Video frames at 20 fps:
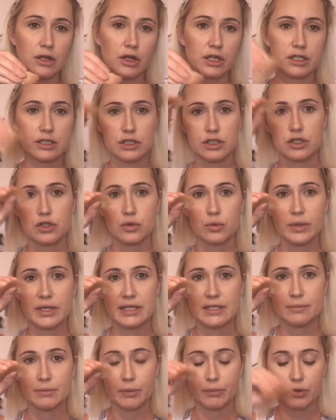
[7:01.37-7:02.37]
like
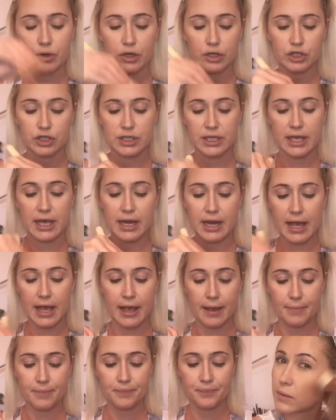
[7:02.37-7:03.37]
squeeze my brush to get it
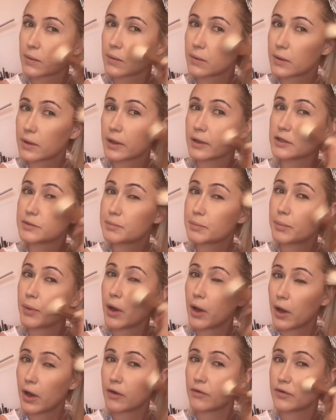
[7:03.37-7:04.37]
in. That is
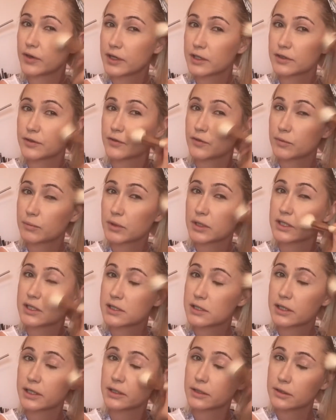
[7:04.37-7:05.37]
perfect for my
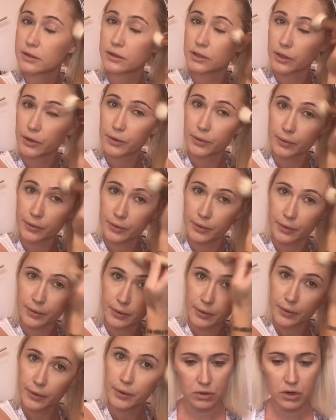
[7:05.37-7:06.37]
skin tone.
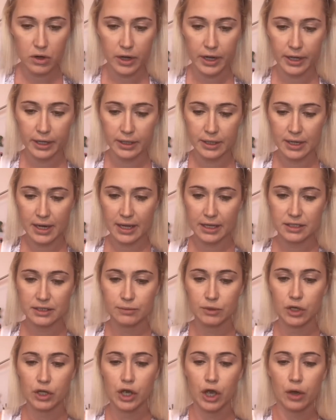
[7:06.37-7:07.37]
Right, next
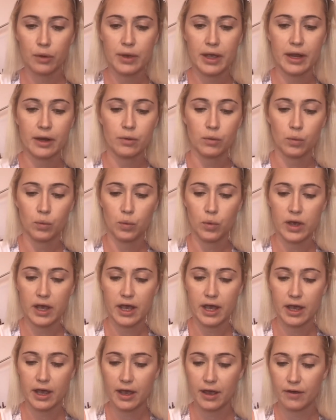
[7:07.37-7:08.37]
I'm going to go in
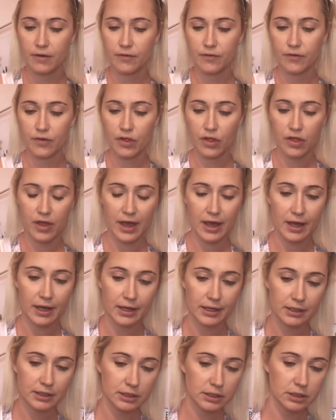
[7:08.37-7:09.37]
with
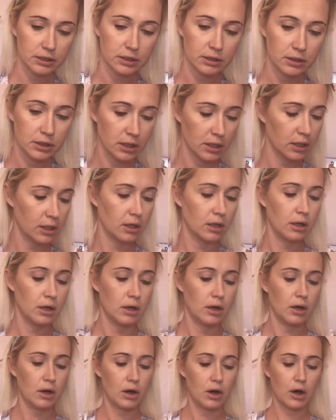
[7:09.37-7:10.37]
that
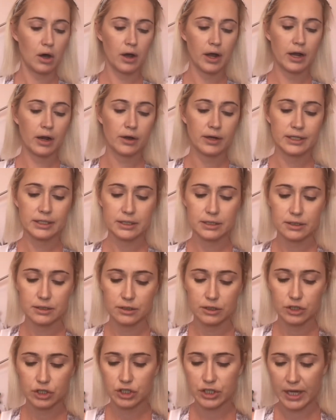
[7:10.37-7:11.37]
highlight
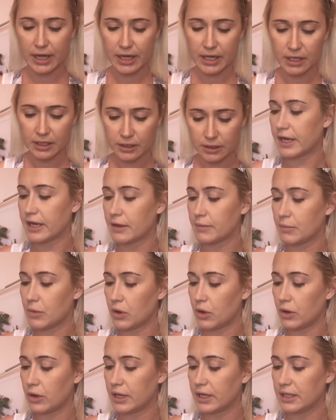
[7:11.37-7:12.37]
shade. Take
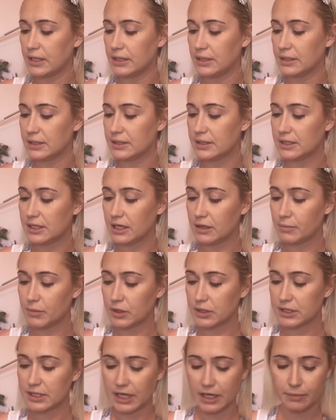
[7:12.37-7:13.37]
my
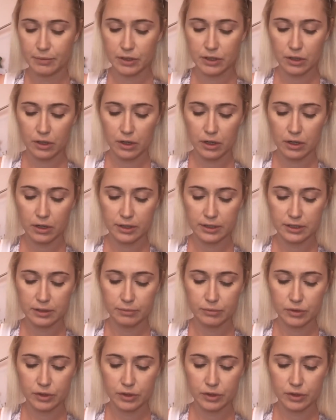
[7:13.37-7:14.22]
Stigma tapered highlighter